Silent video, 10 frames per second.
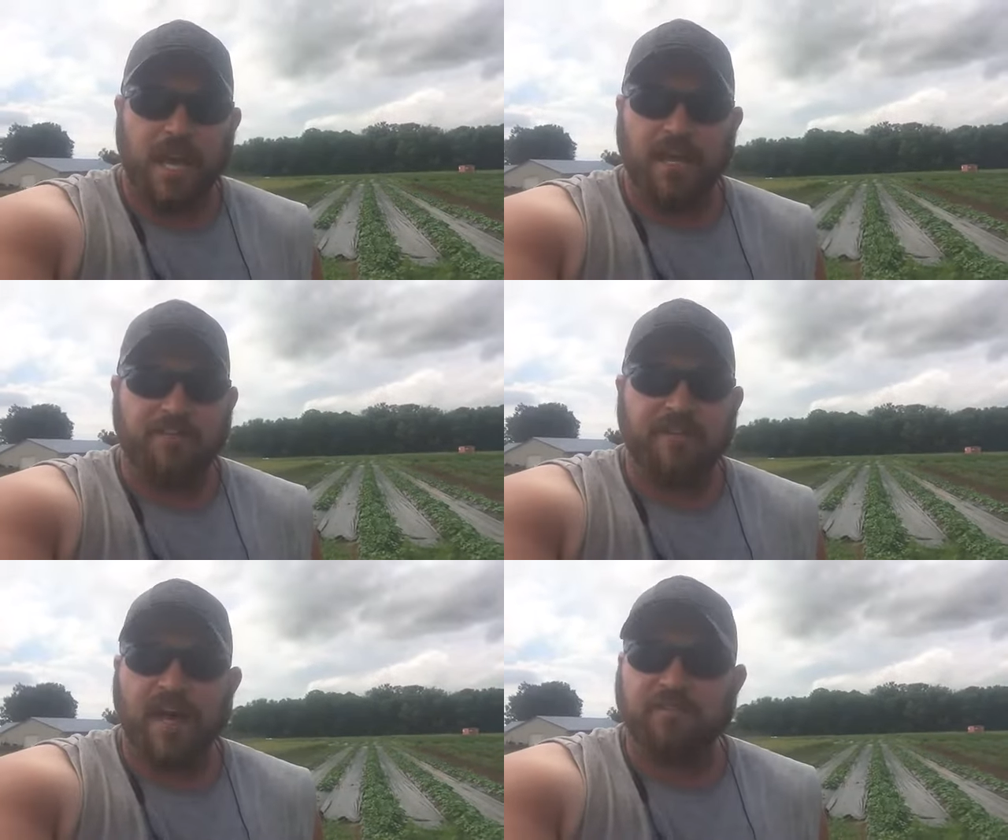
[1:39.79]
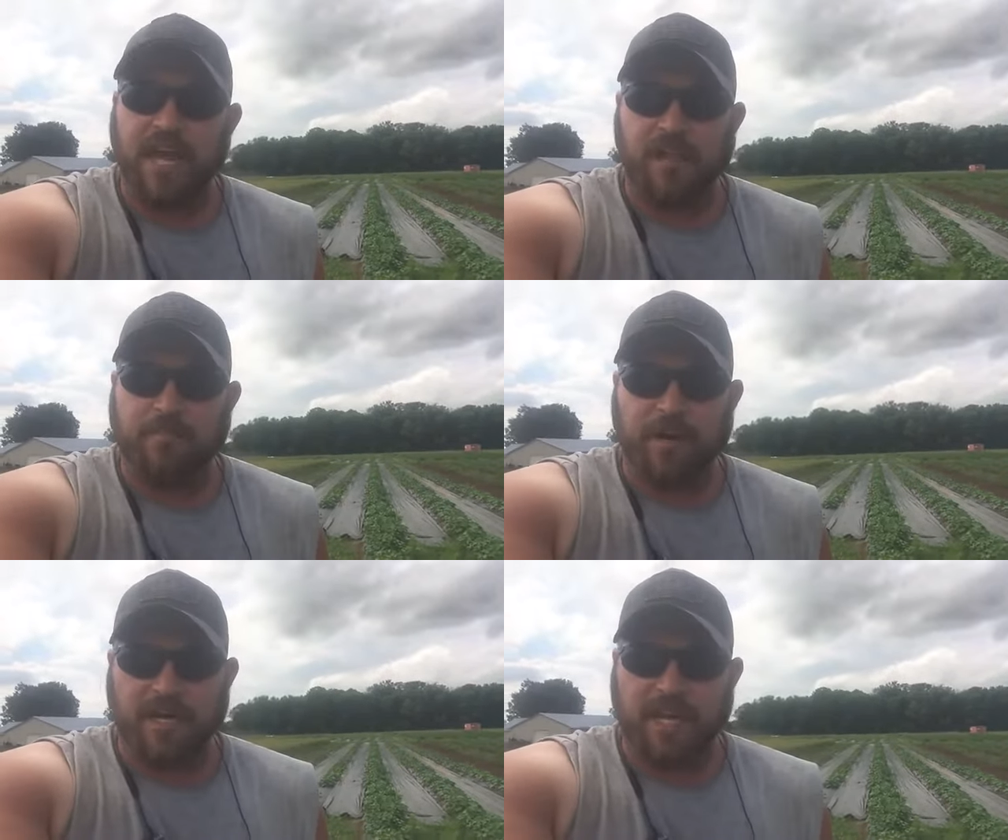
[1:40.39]
in a 5-gallon
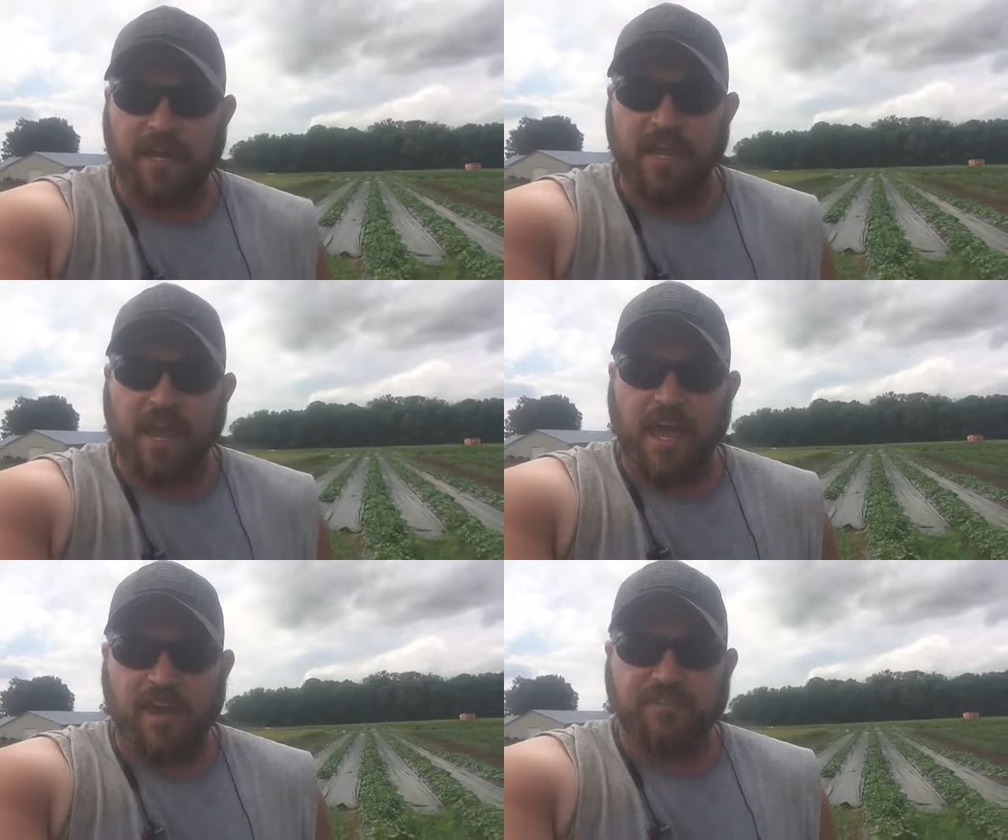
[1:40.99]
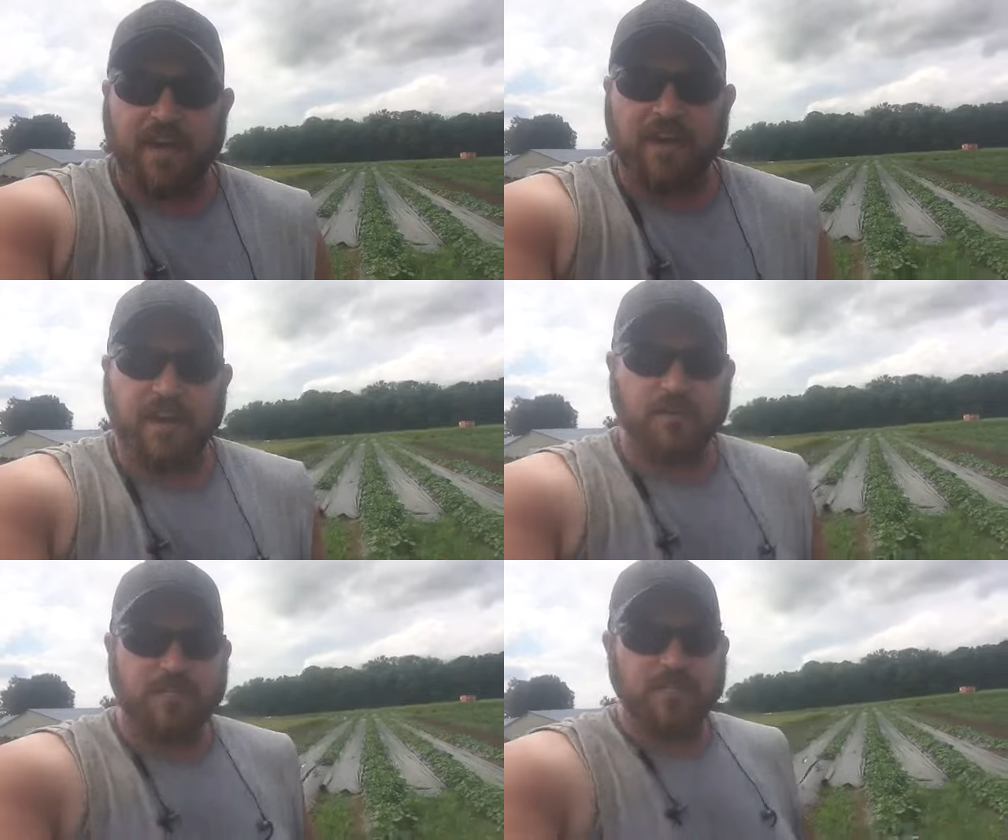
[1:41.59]
bucket, and I fed it
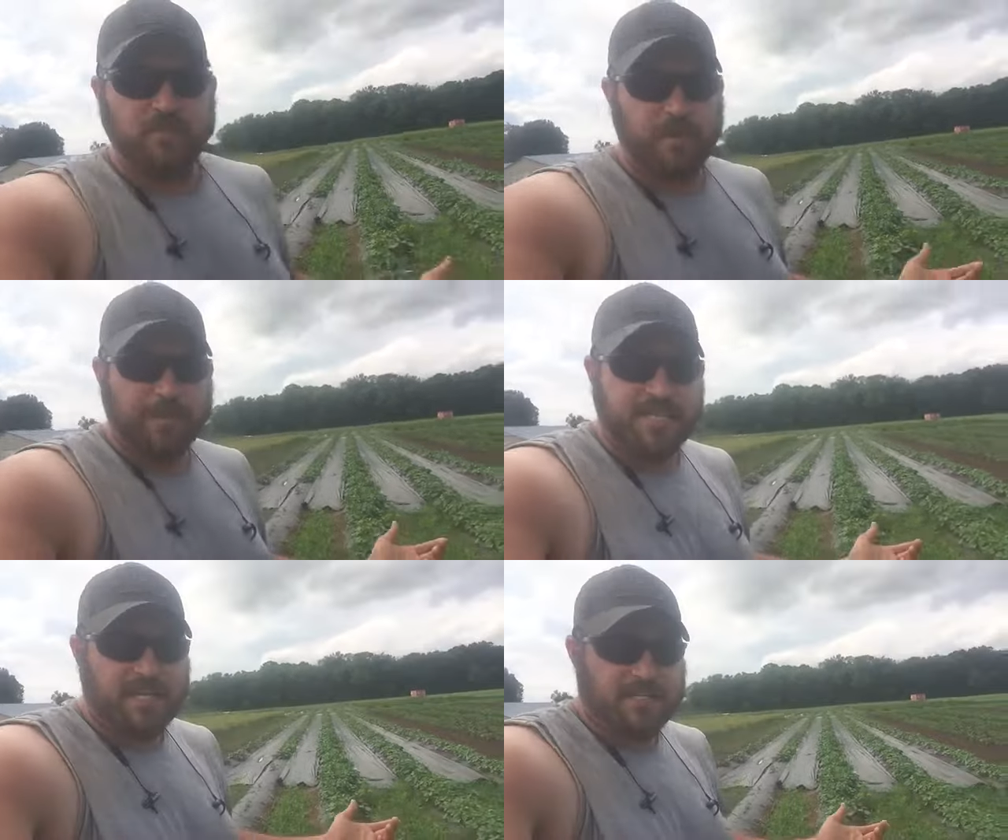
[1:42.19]
out to the sweet potatoes